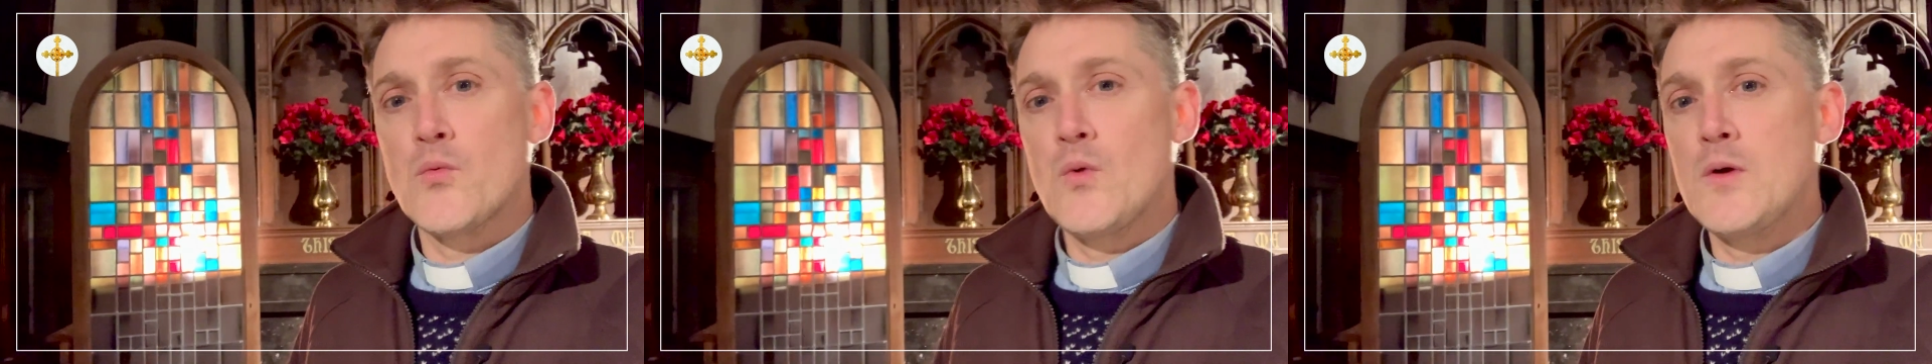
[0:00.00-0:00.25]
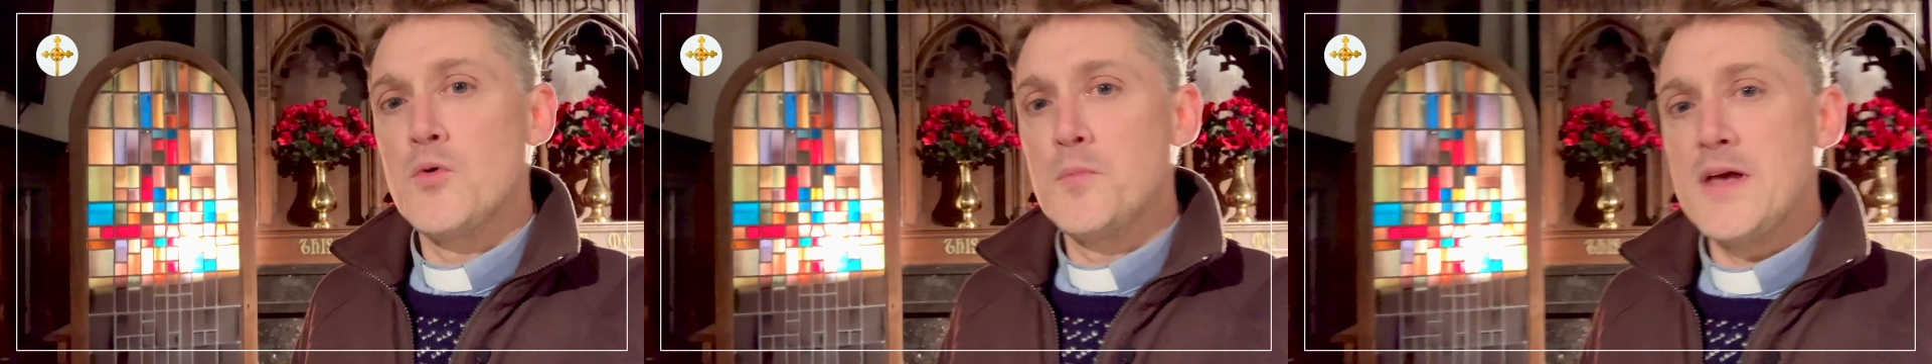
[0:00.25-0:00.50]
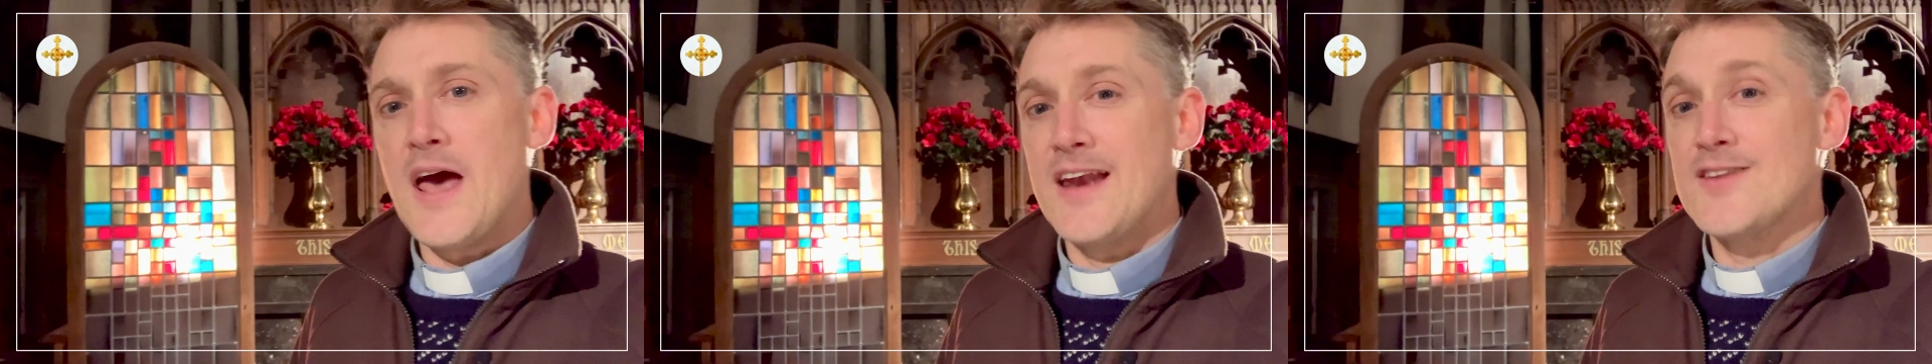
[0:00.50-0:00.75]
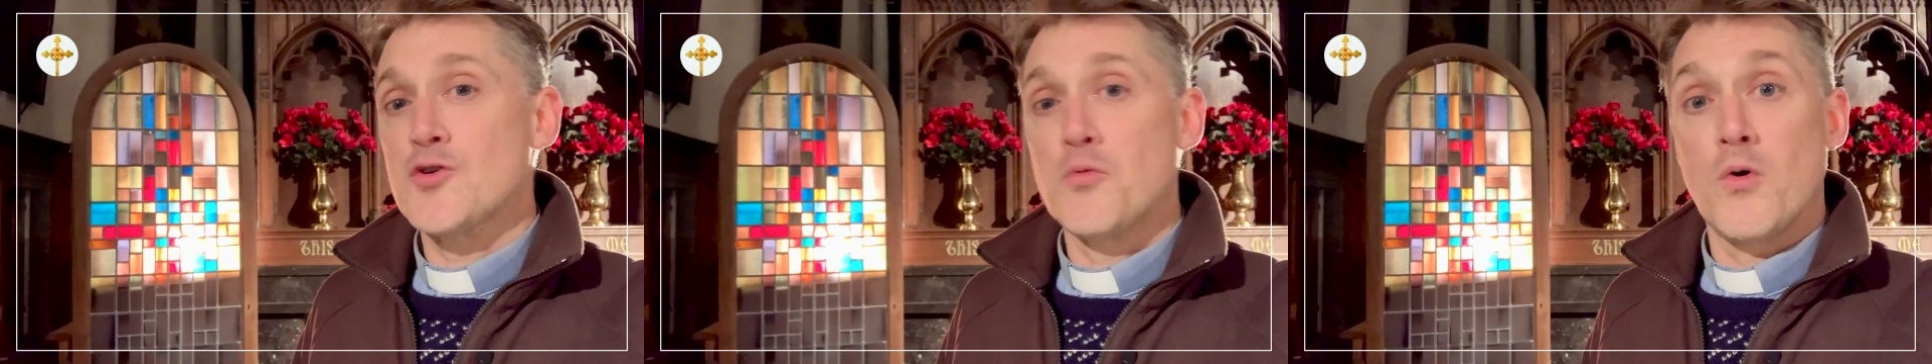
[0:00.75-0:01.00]
we will be
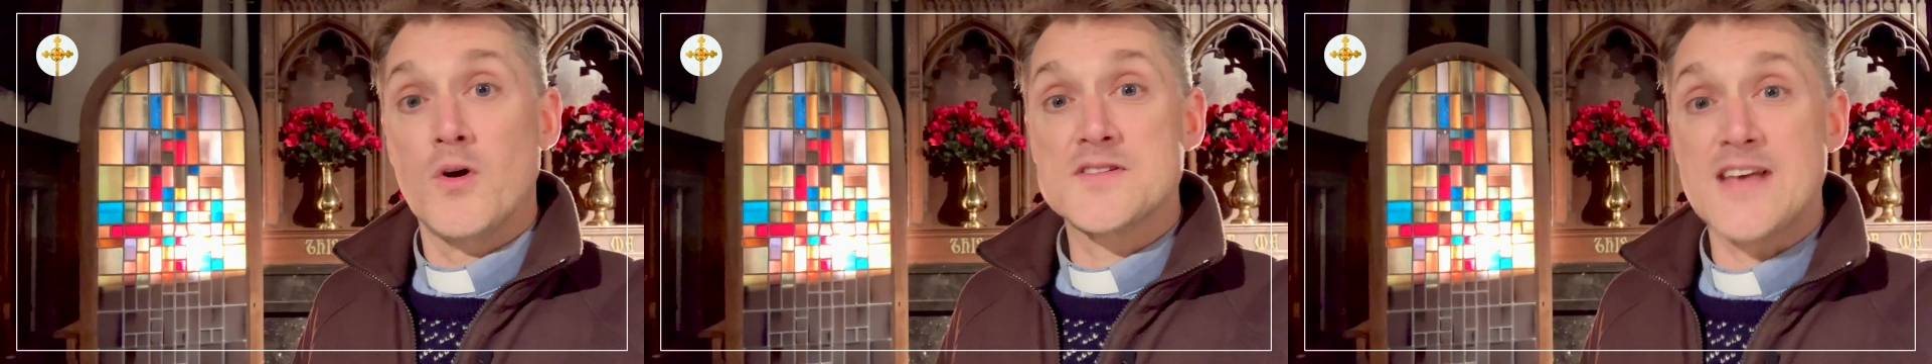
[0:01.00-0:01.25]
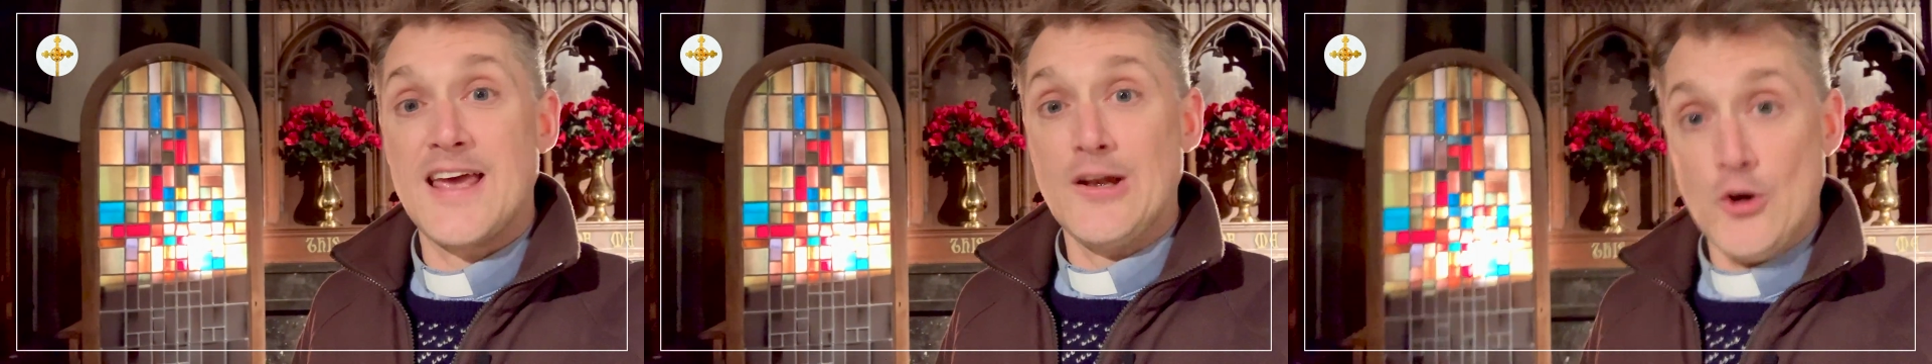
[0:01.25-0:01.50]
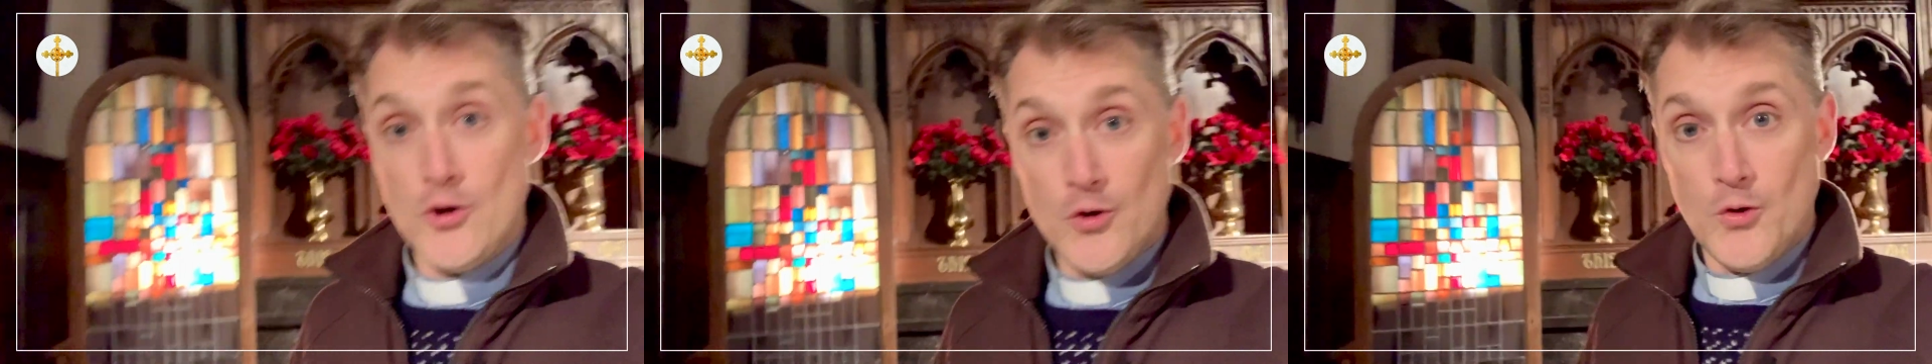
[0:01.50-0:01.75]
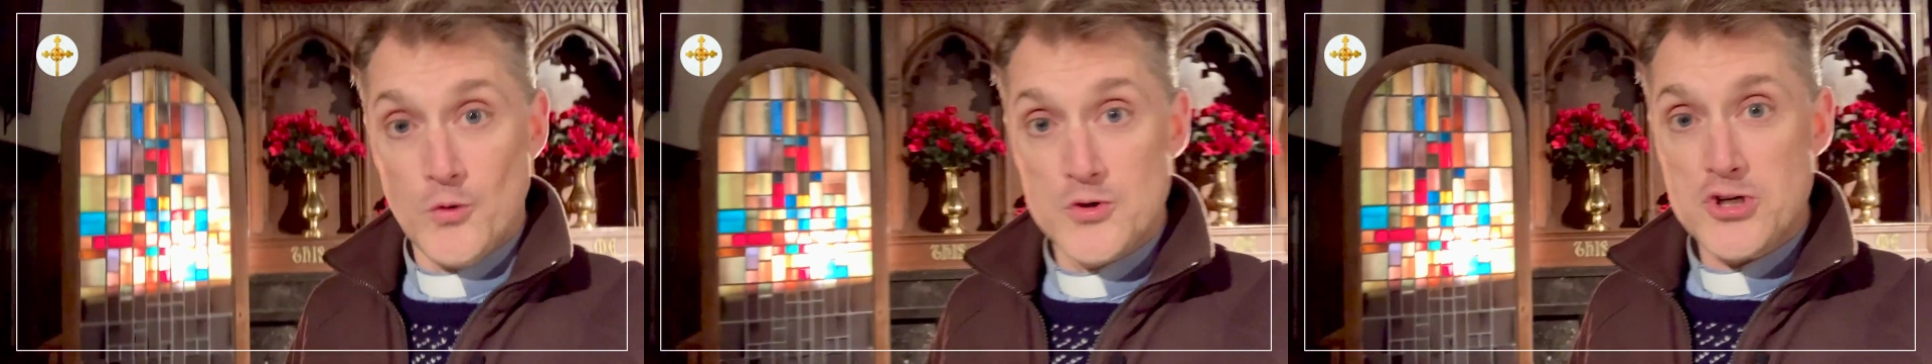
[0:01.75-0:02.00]
headed towards a
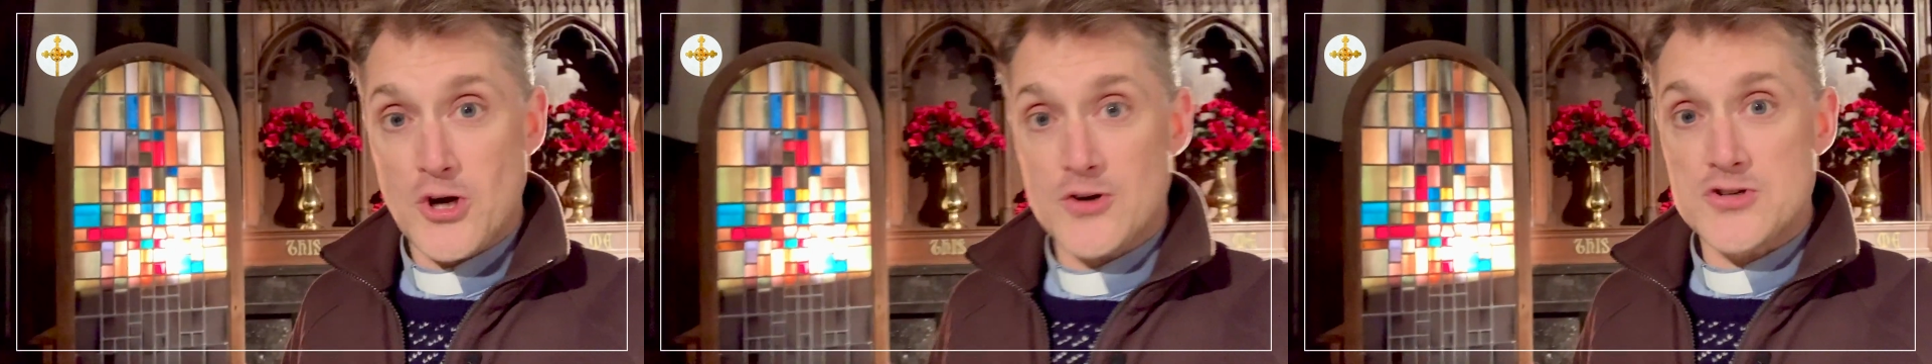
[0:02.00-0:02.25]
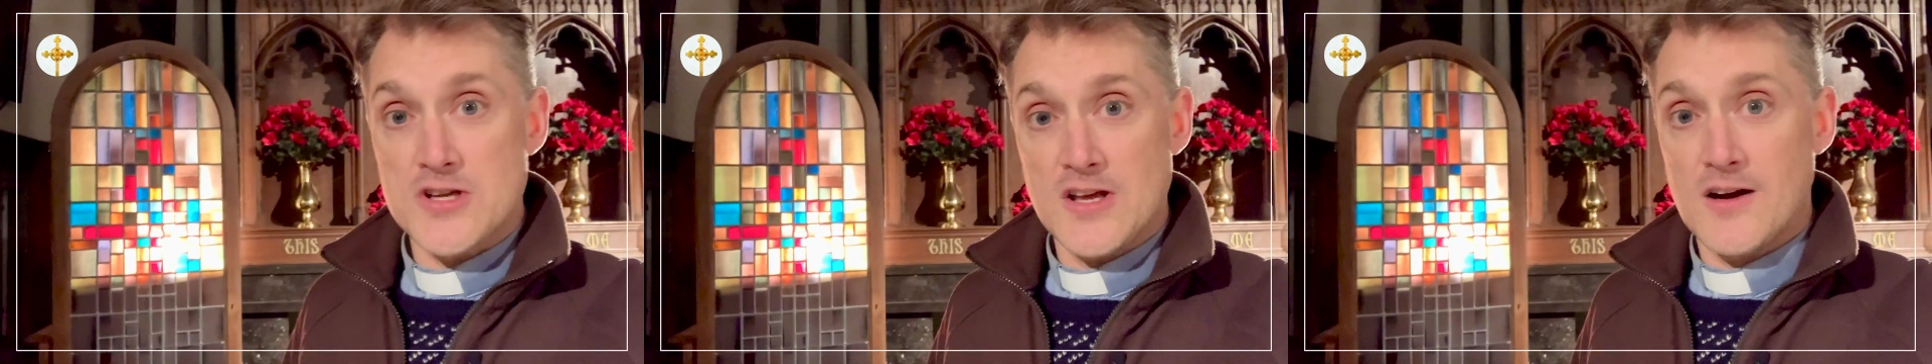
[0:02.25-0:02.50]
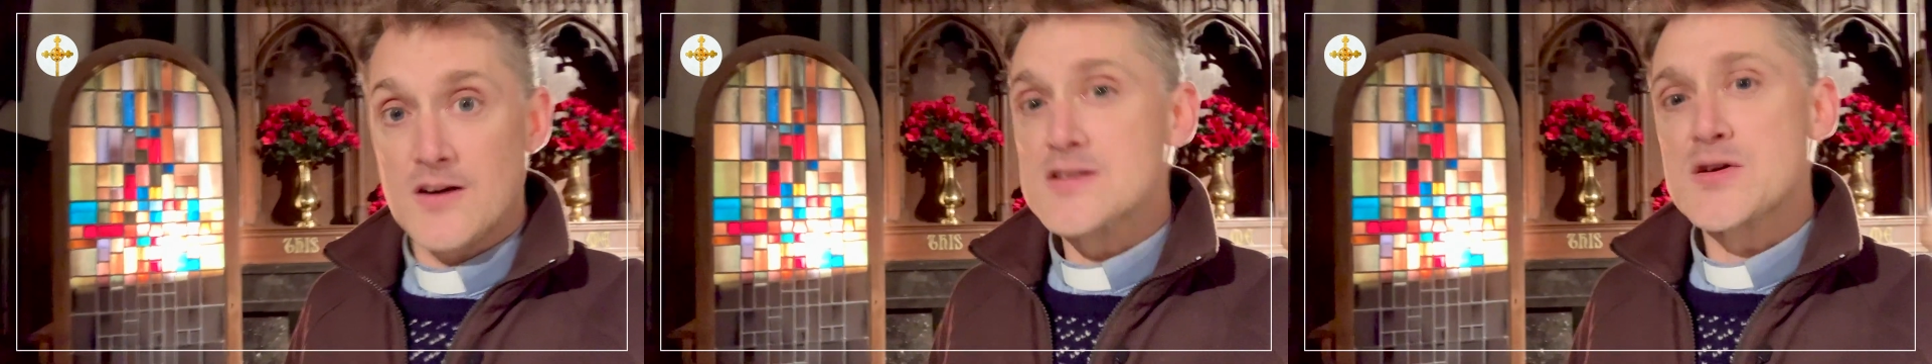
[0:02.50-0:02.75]
new church year.